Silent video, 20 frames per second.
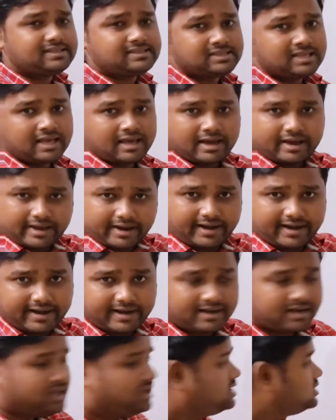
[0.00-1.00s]
is
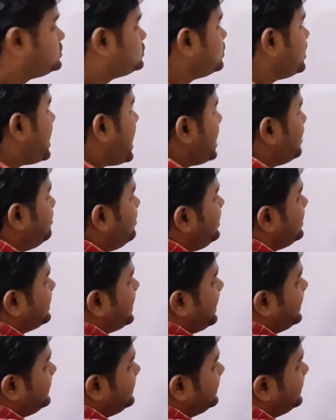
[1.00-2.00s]
100. So I will
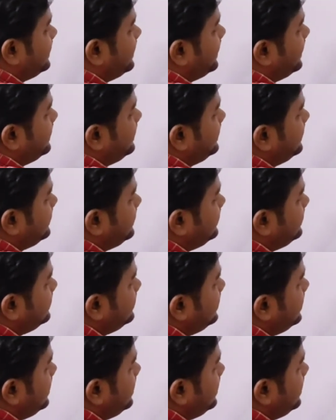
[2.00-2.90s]
write 100